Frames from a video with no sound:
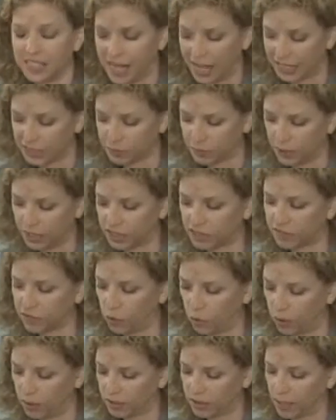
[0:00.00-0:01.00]
tax breaks
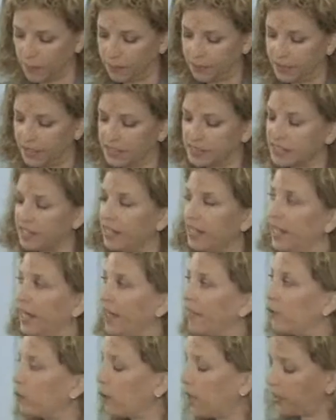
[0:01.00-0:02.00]
for oil companies
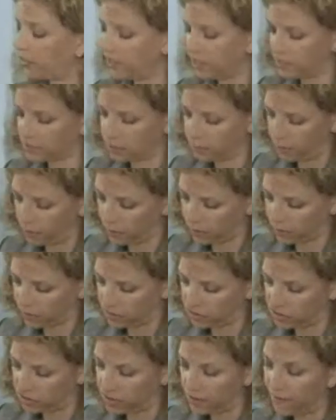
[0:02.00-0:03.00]
and the wealthiest
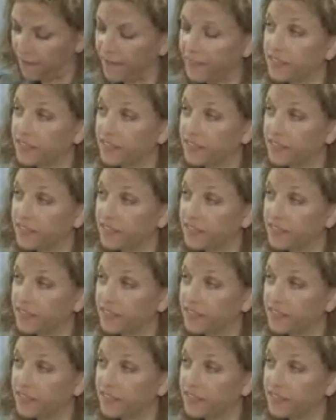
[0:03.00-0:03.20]
Americans,